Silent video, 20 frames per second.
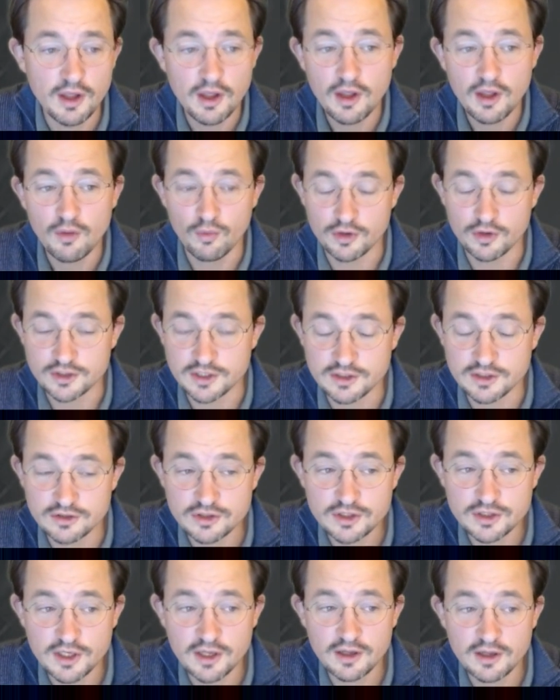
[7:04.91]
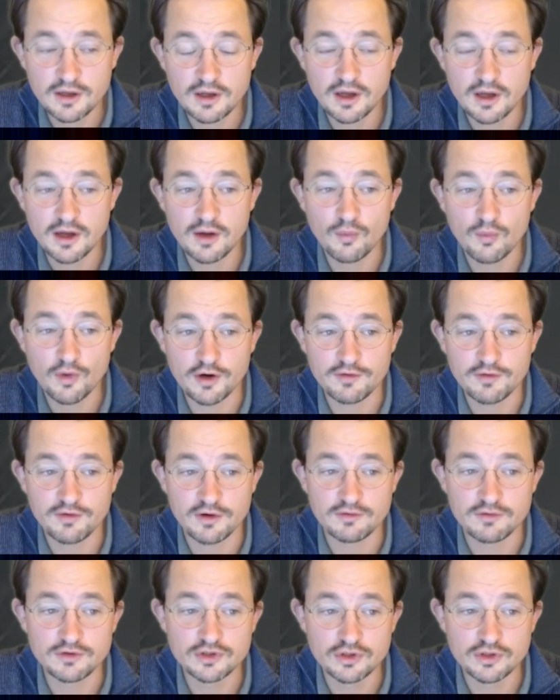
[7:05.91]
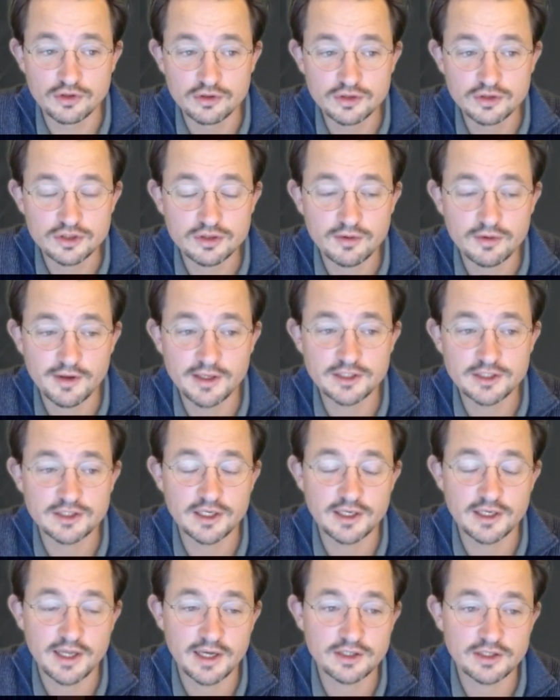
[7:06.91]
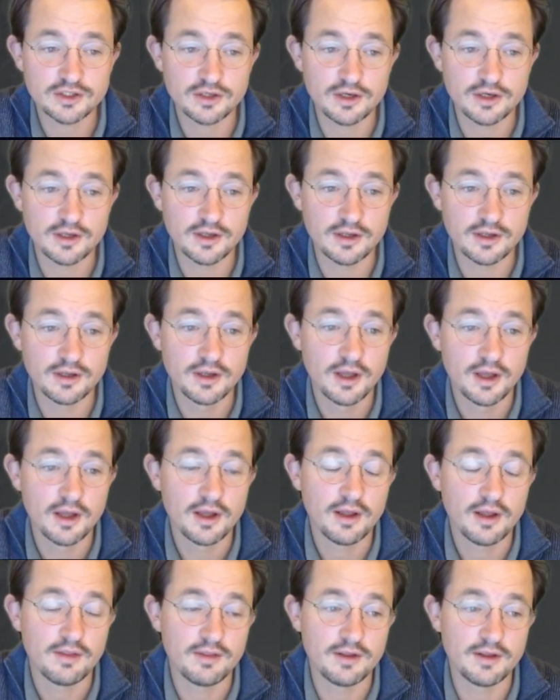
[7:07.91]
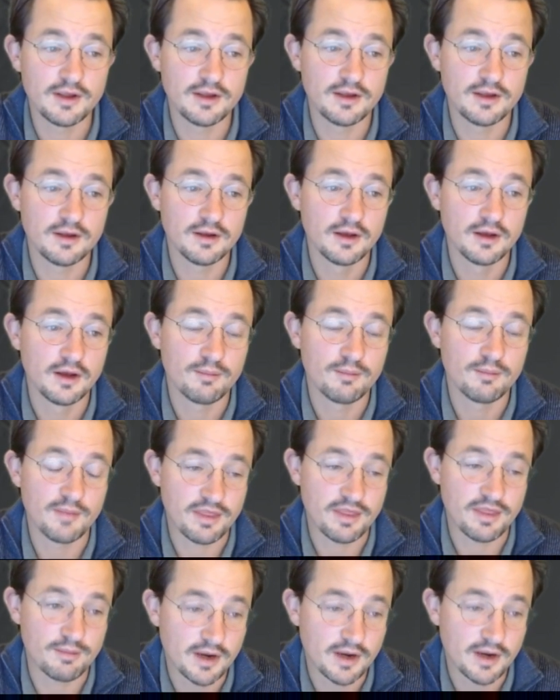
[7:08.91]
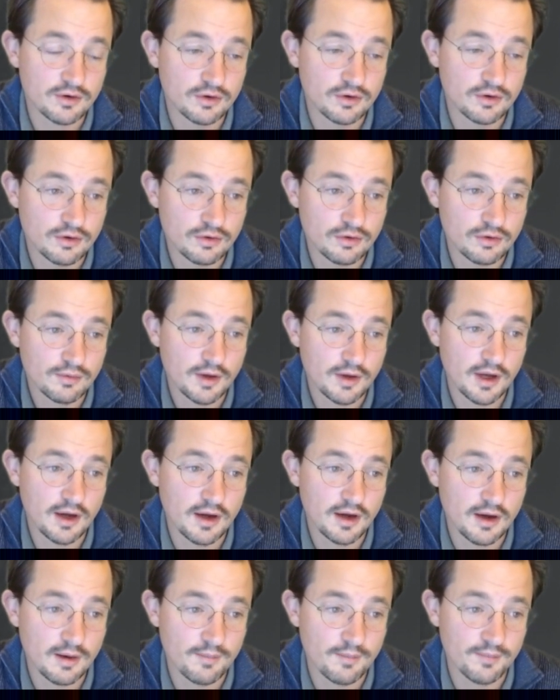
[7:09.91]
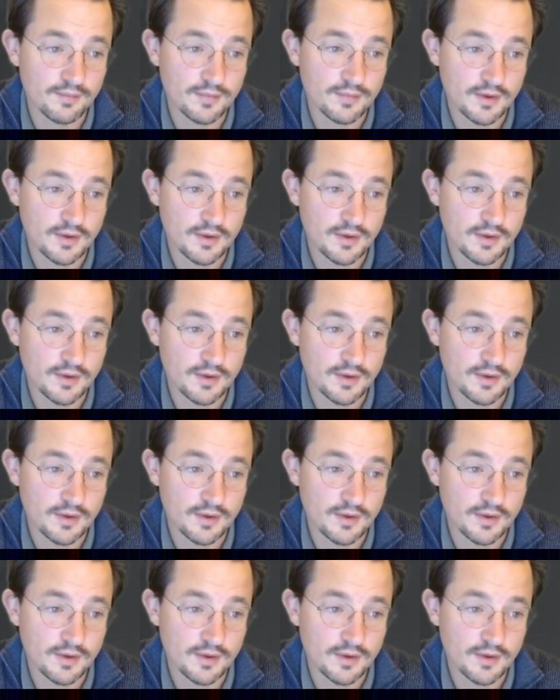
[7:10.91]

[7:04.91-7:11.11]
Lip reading: What is interesting, one of their results is that actually the mathematical, the